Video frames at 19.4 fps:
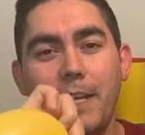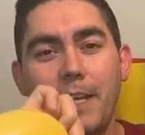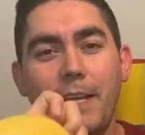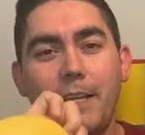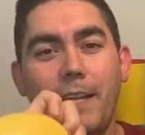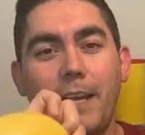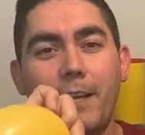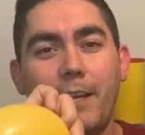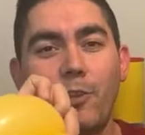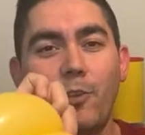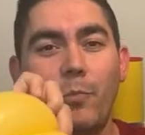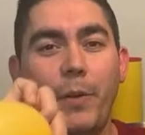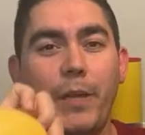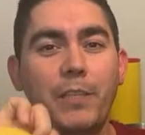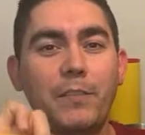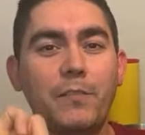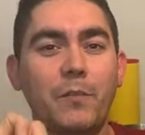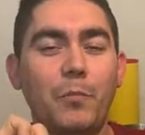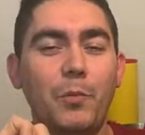take like a little
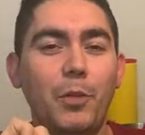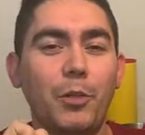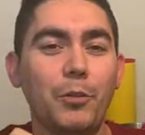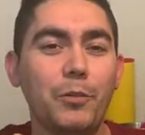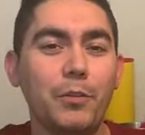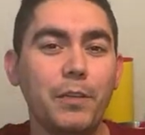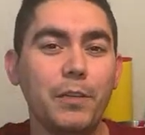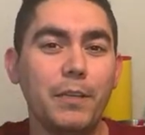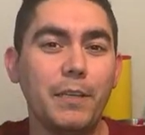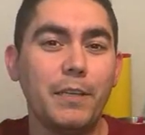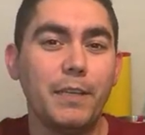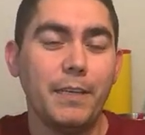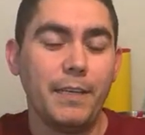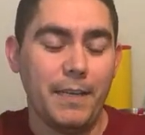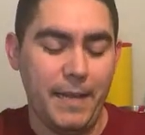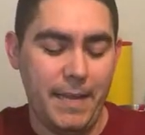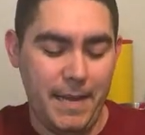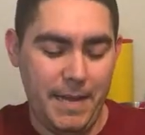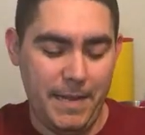piece of a balloon
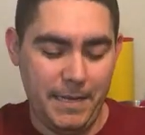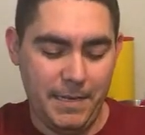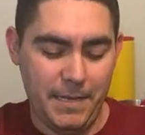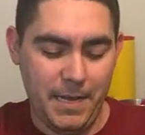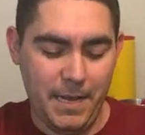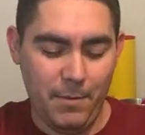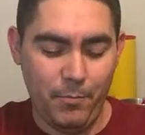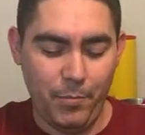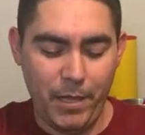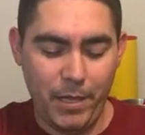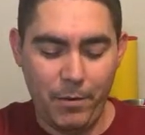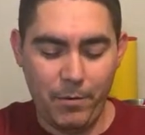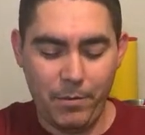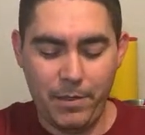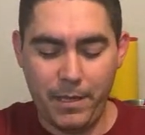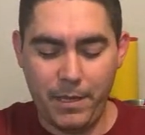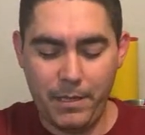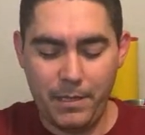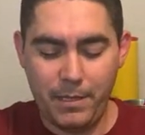and play
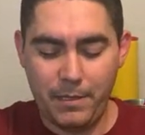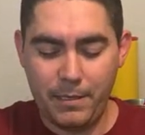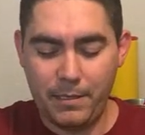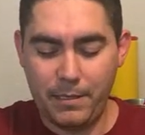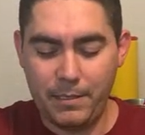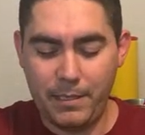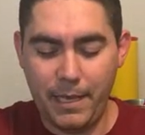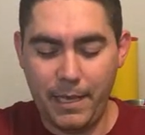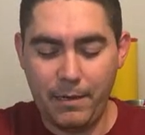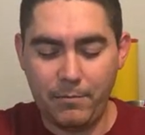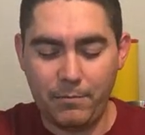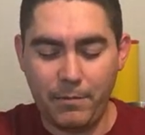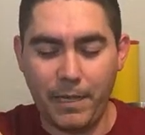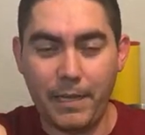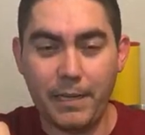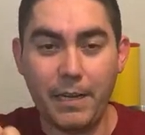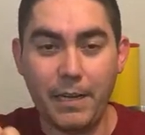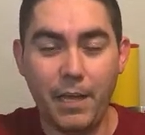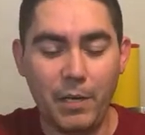with it. See, I don't
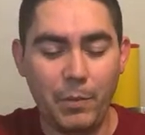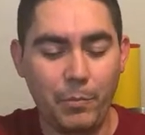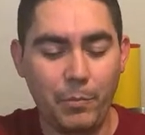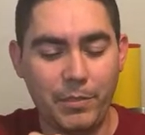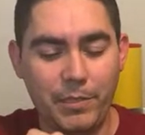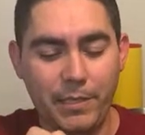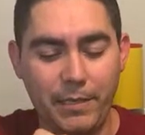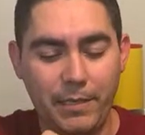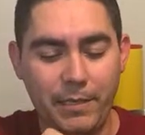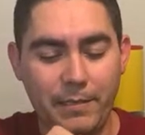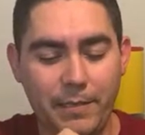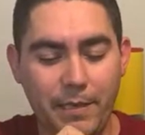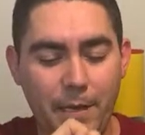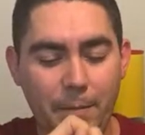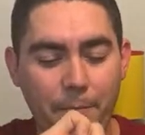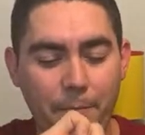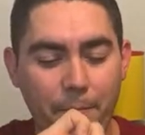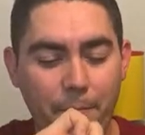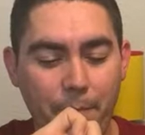get it 100% of the
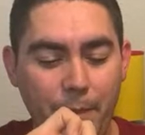time.